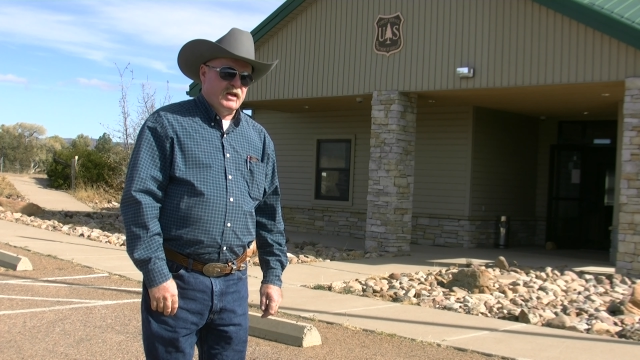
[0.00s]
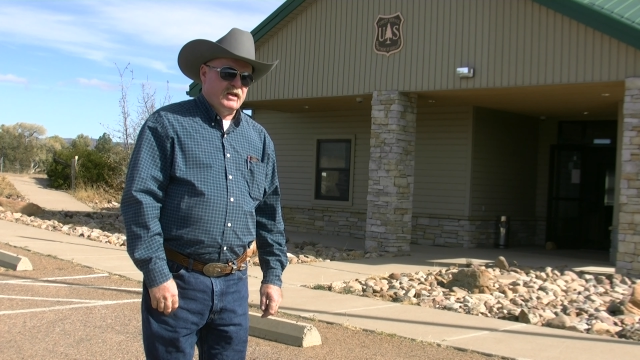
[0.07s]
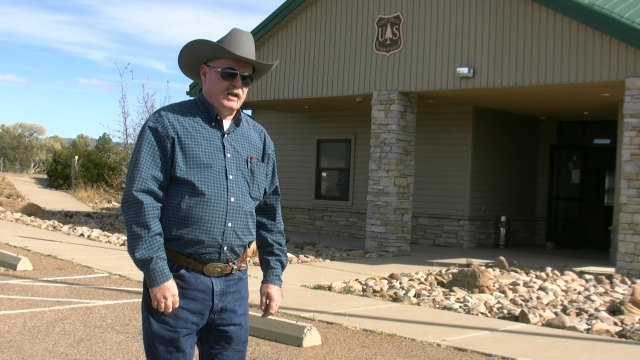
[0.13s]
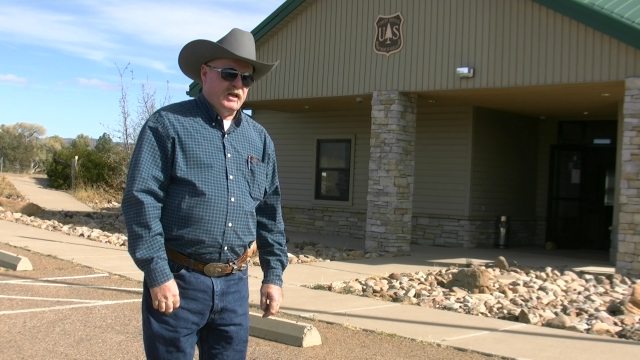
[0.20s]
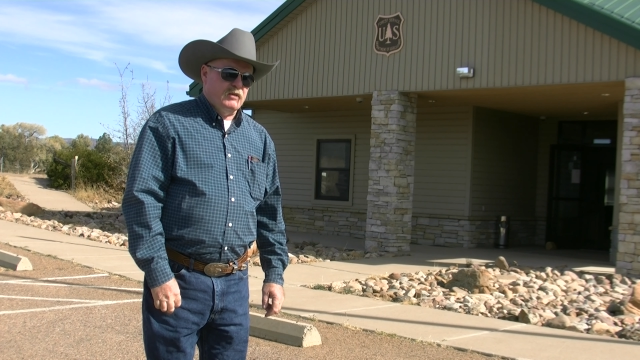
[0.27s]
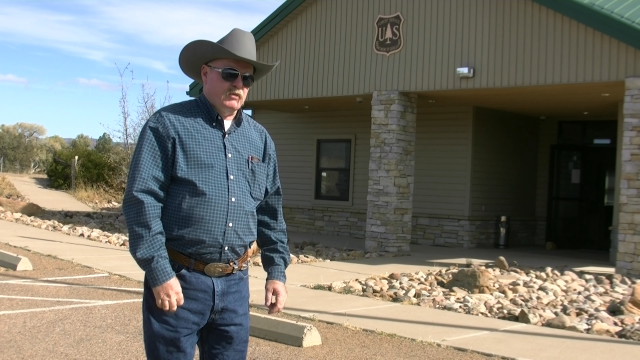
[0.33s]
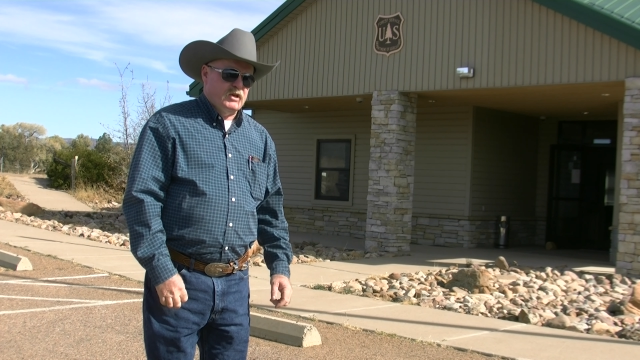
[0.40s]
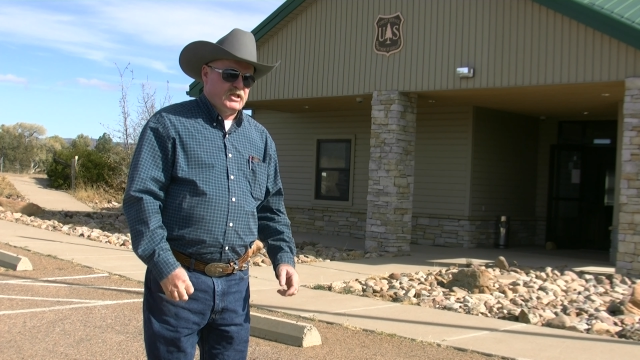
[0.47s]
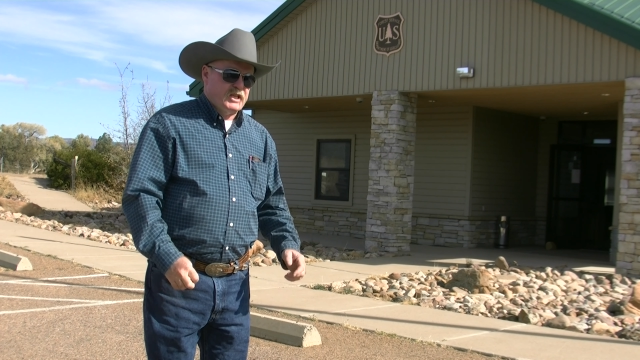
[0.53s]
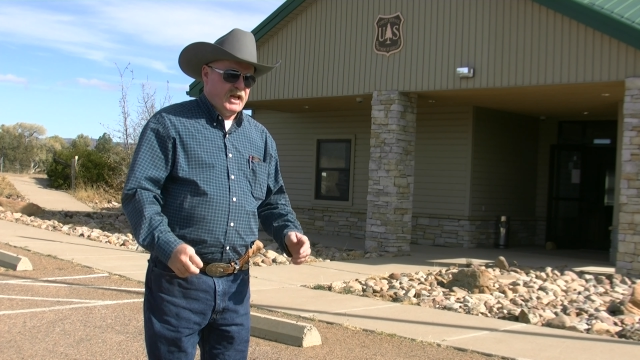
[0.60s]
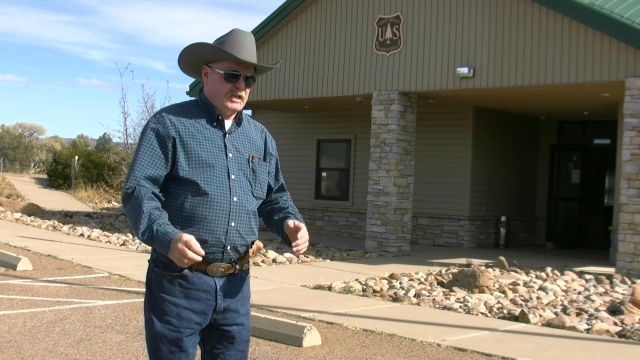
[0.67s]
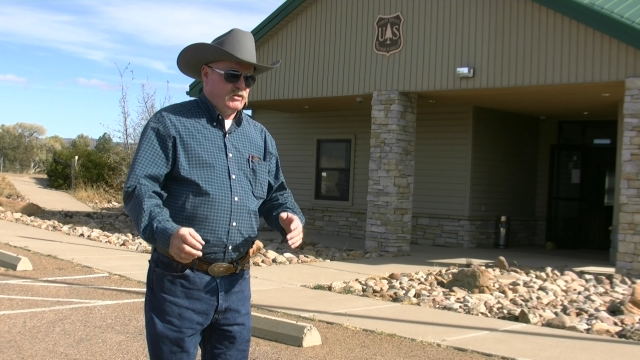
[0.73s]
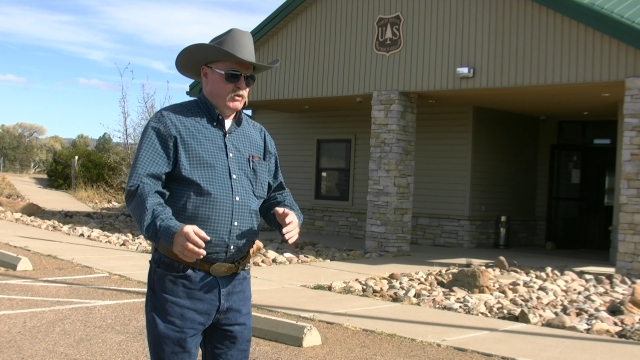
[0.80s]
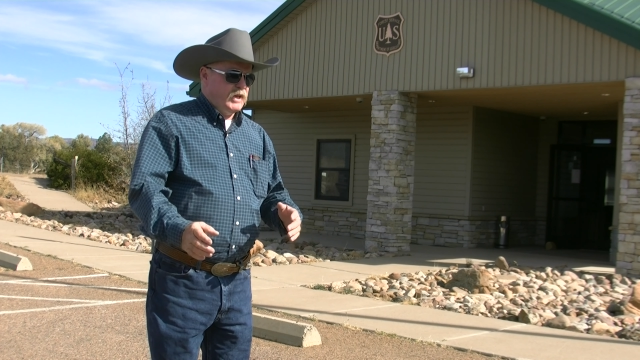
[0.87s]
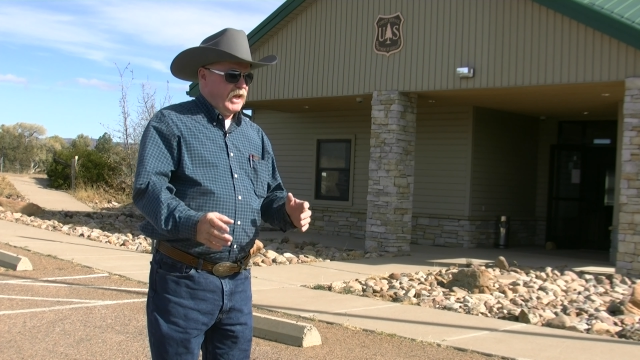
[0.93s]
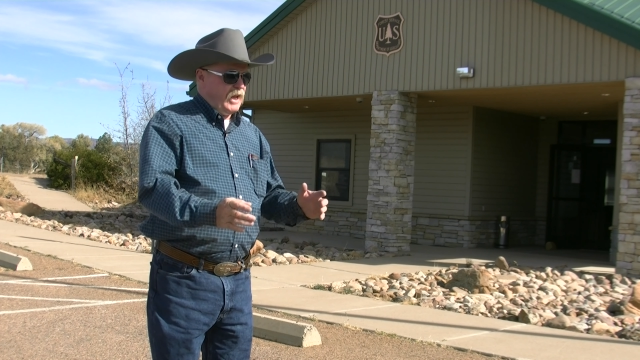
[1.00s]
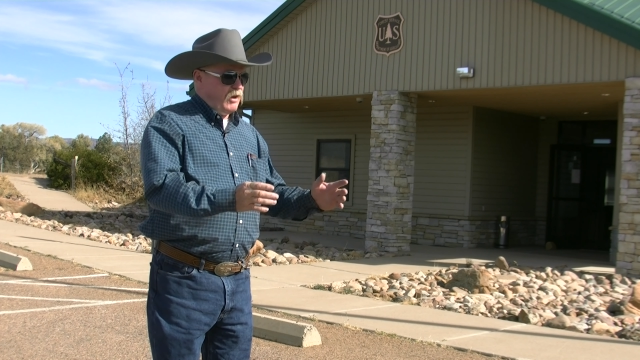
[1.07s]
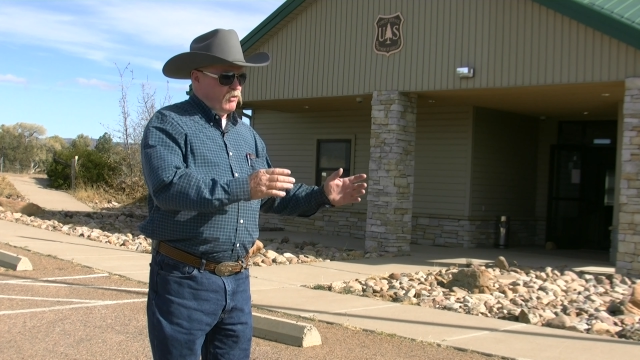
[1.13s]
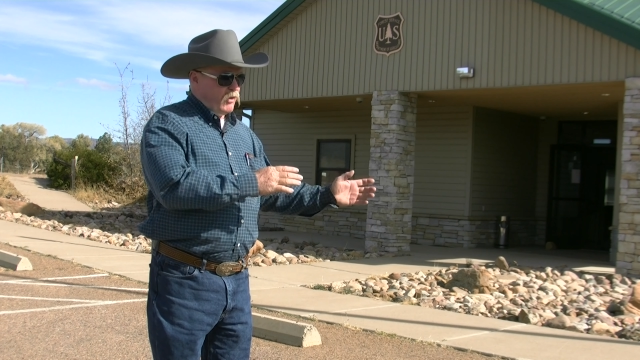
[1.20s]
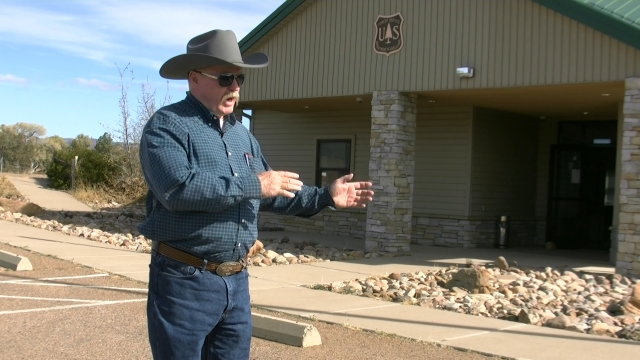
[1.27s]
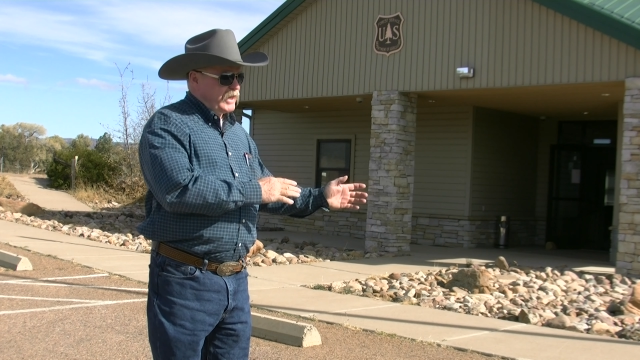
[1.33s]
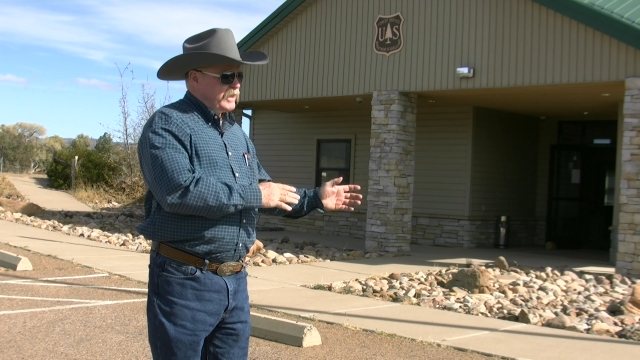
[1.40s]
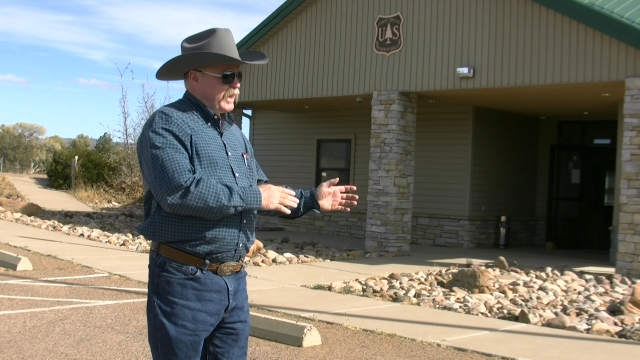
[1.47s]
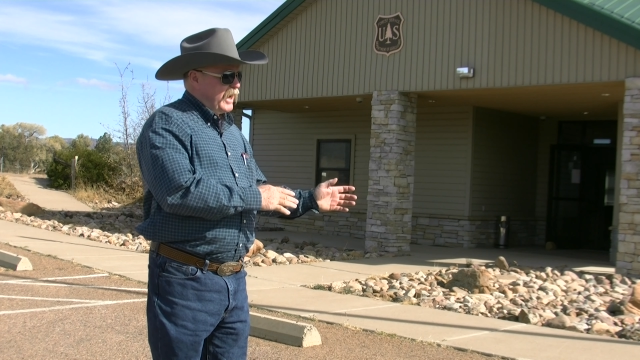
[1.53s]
and in which case we can't wait